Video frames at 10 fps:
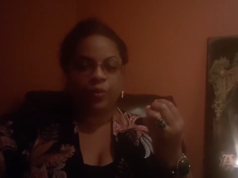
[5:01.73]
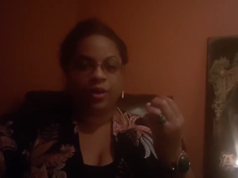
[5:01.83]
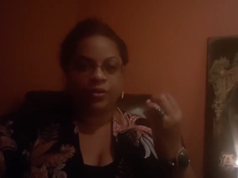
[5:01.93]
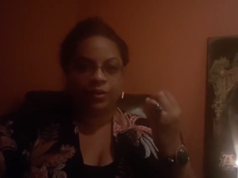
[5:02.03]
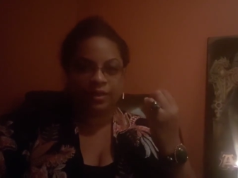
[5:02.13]

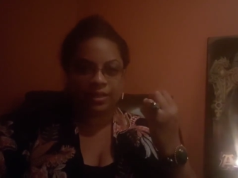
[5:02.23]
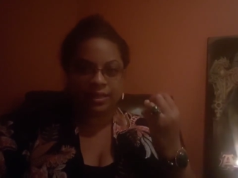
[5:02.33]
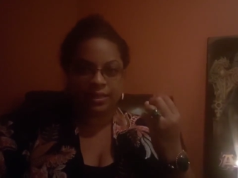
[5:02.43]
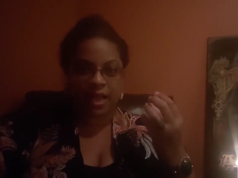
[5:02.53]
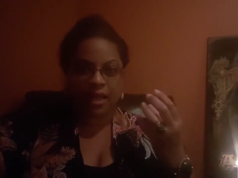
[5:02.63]
whether it's
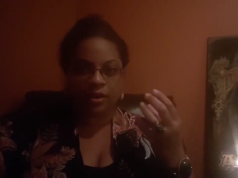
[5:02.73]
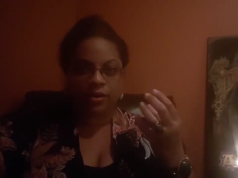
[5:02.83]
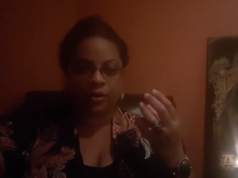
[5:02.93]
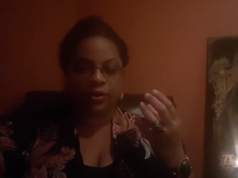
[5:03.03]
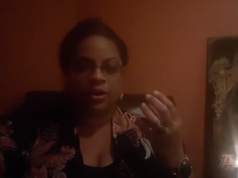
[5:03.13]
this
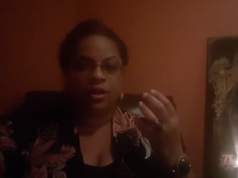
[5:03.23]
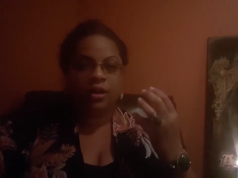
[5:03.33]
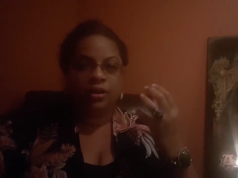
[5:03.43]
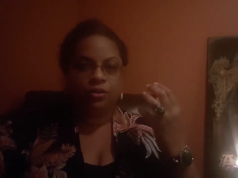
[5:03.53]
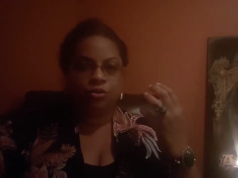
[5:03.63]
anger.
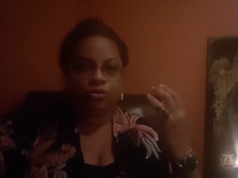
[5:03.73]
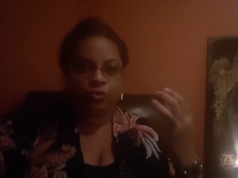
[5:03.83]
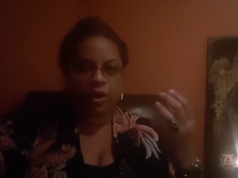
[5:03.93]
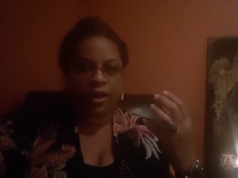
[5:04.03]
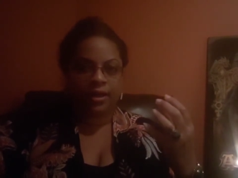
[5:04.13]

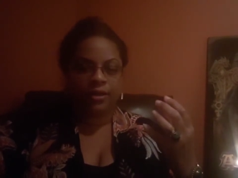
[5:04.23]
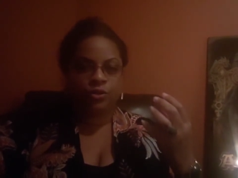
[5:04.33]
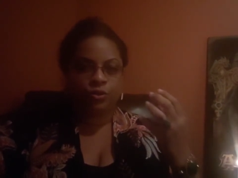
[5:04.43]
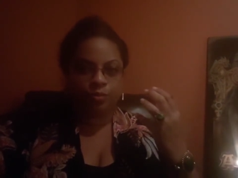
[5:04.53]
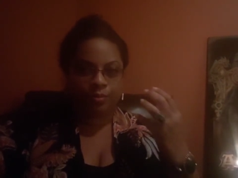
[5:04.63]
Try
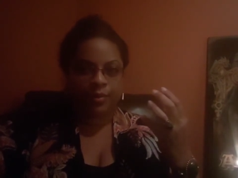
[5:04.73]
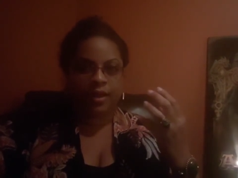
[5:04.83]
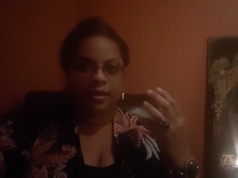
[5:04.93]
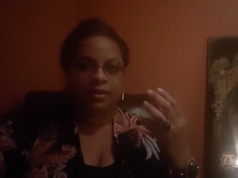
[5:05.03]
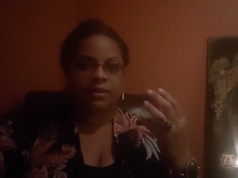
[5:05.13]
to
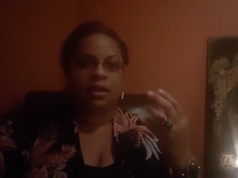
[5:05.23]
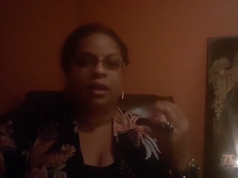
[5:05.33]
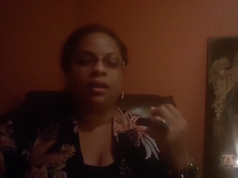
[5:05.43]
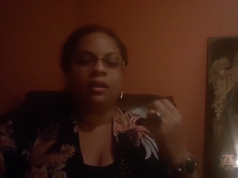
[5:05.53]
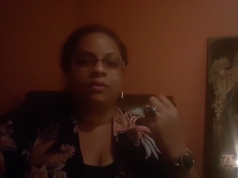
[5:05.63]
meditate.